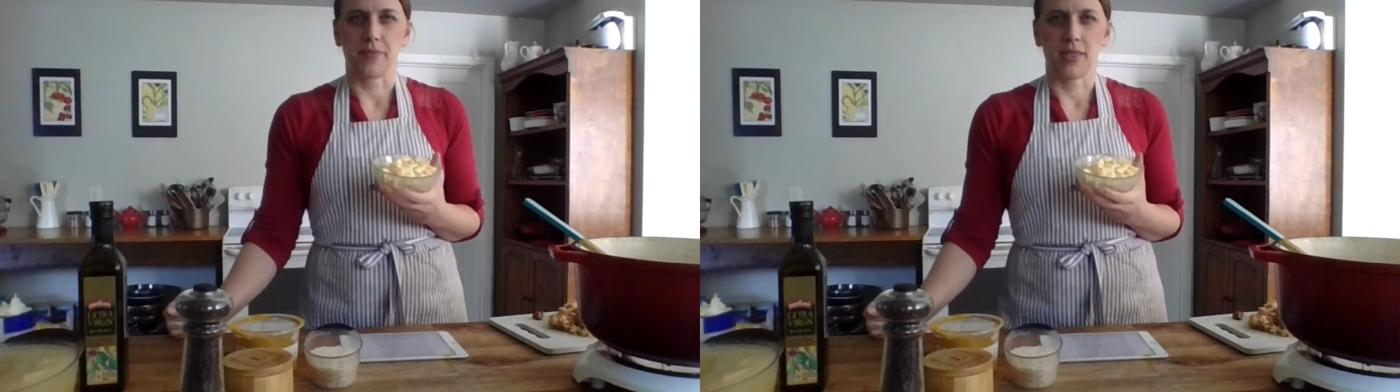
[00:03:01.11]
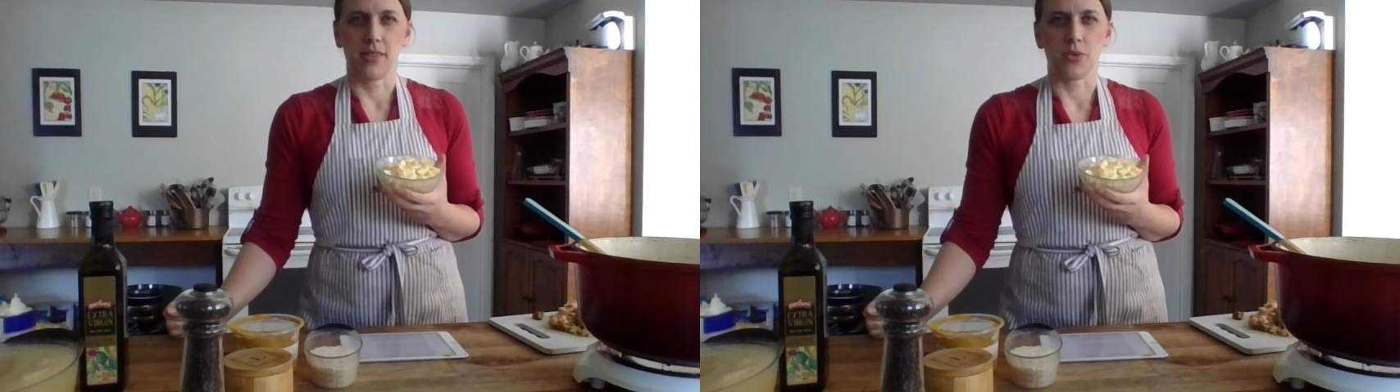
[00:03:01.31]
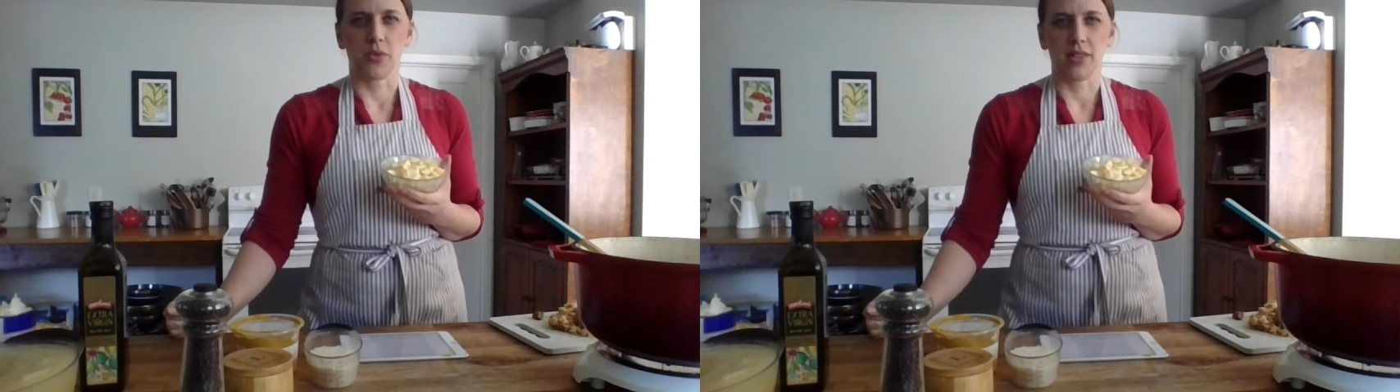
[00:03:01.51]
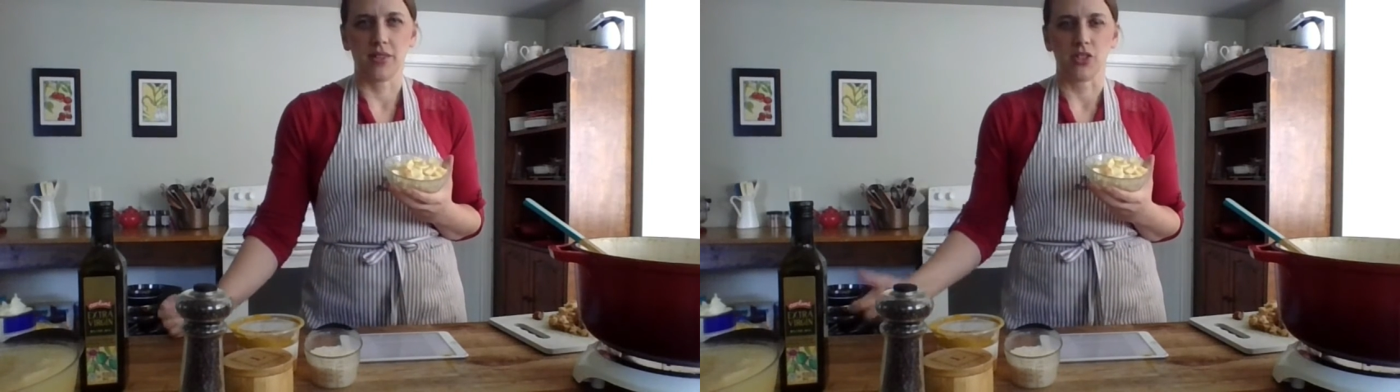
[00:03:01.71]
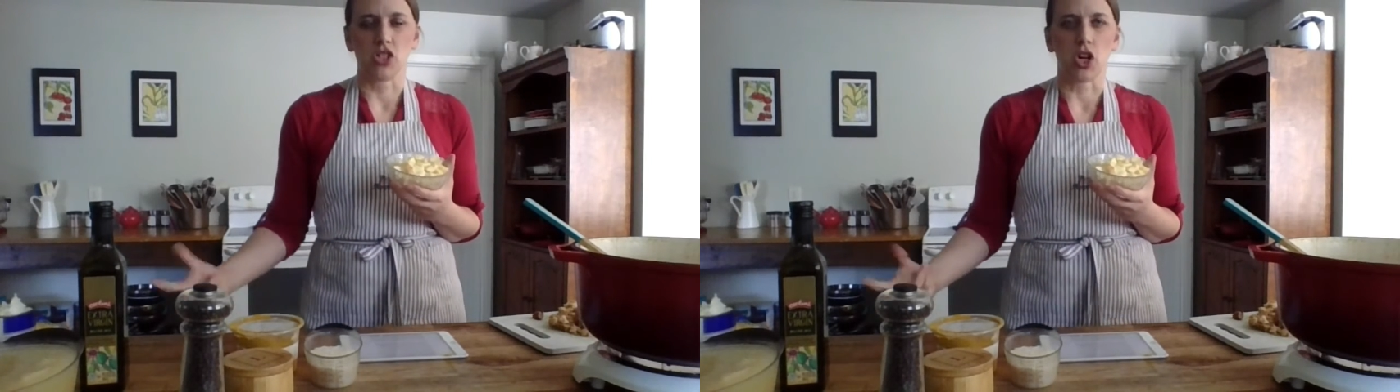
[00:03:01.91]
They sort of
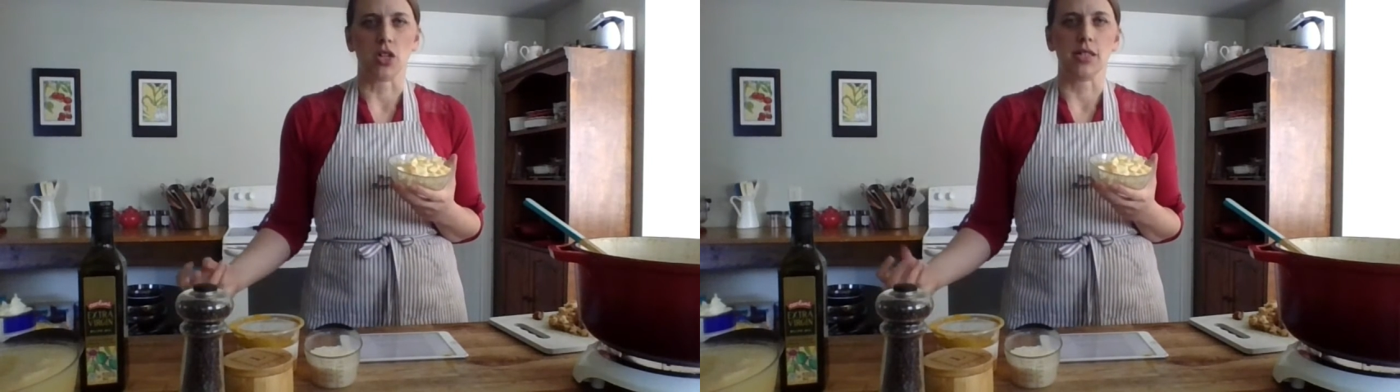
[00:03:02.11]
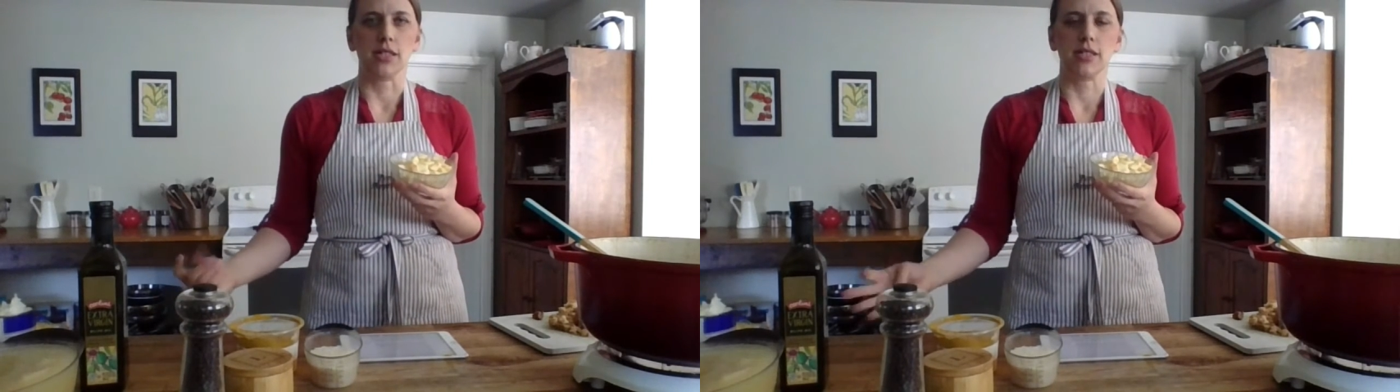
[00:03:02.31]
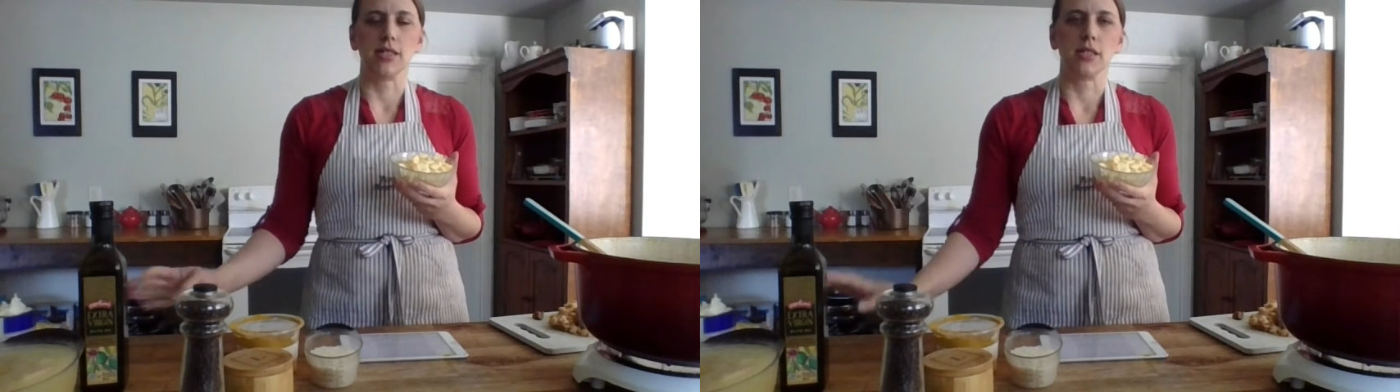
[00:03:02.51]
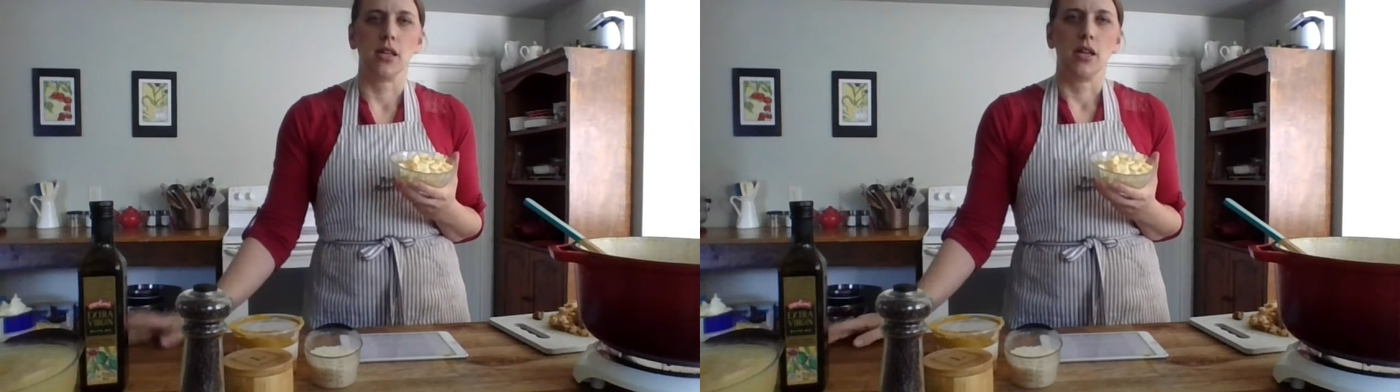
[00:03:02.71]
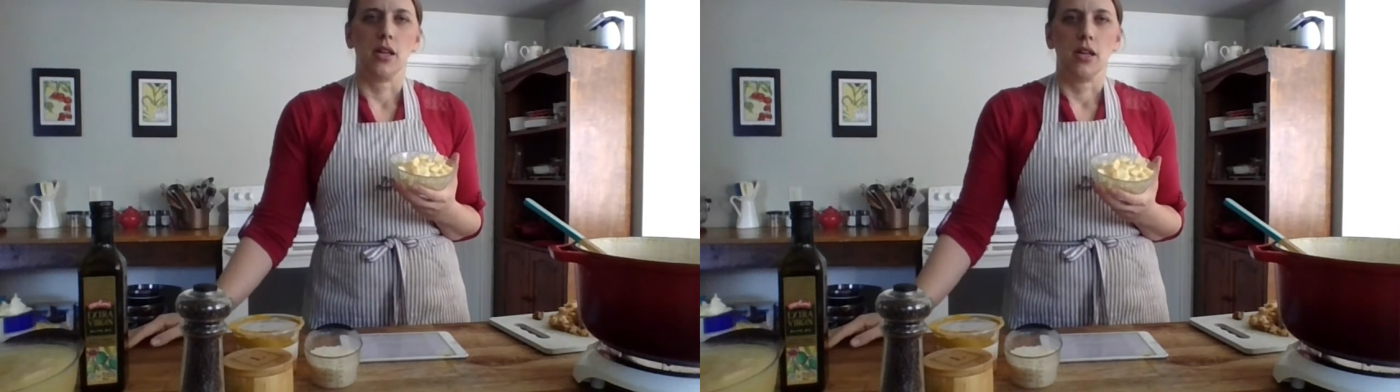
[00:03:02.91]
give a tartness
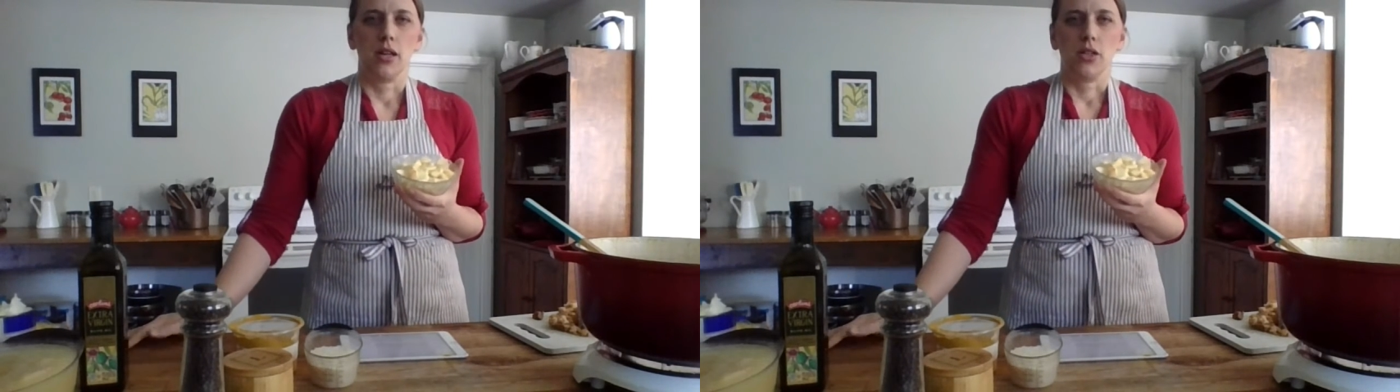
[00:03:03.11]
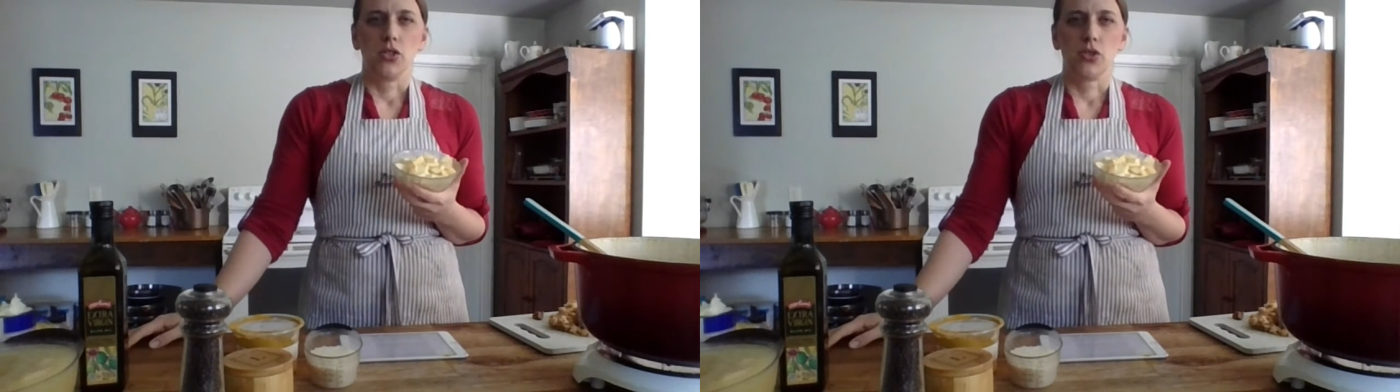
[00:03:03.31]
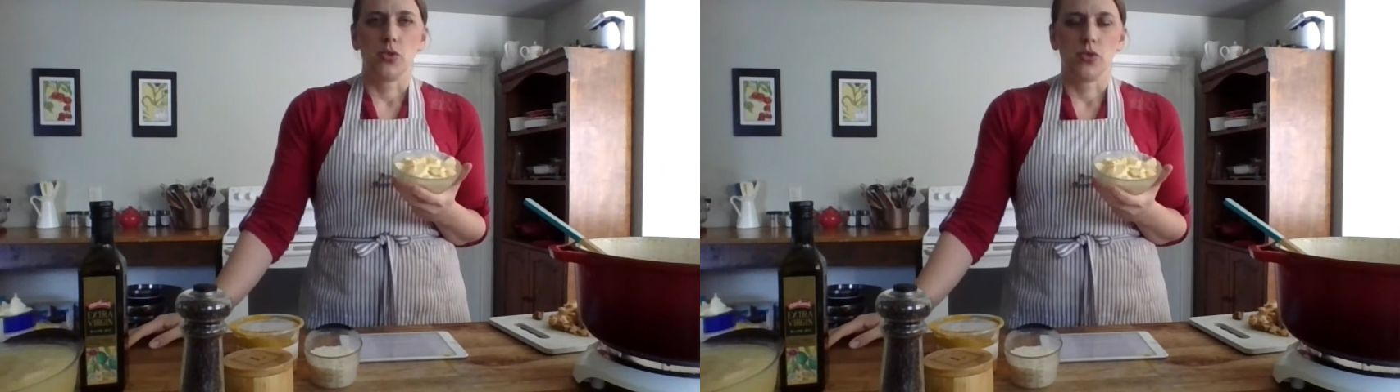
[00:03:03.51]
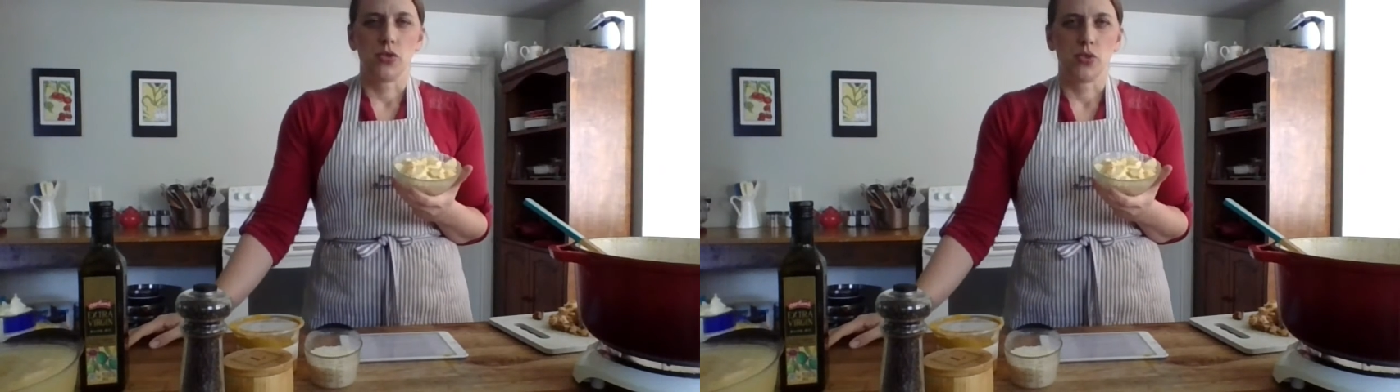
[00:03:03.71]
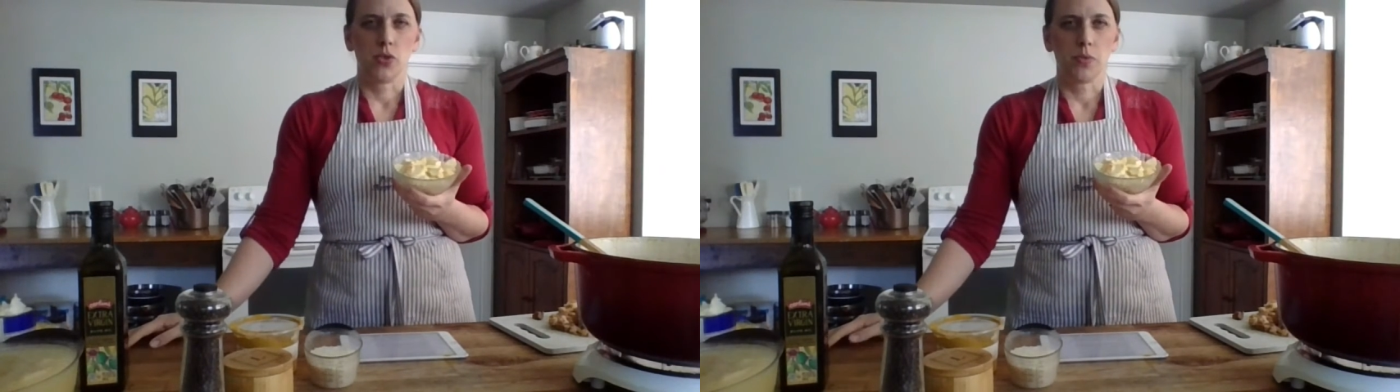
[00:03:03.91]
to the
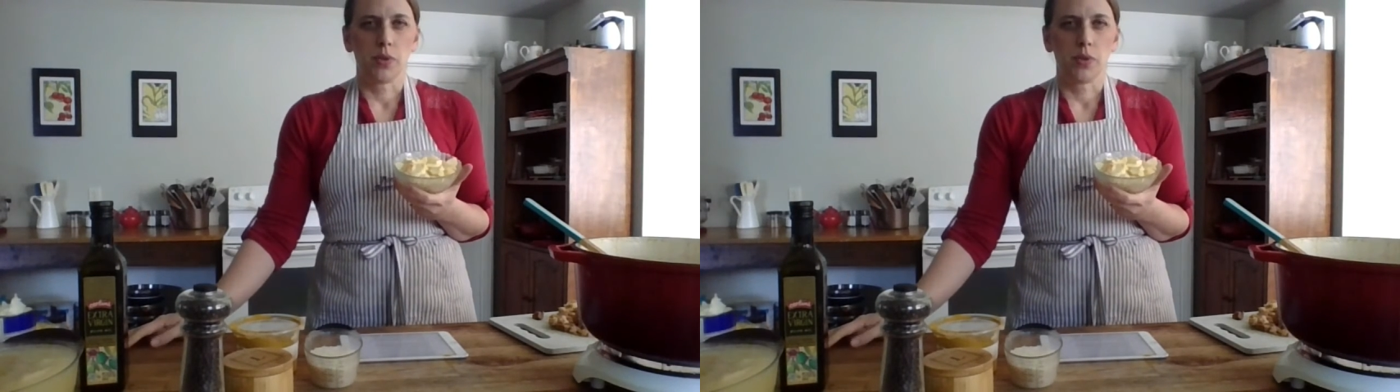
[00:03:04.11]
soup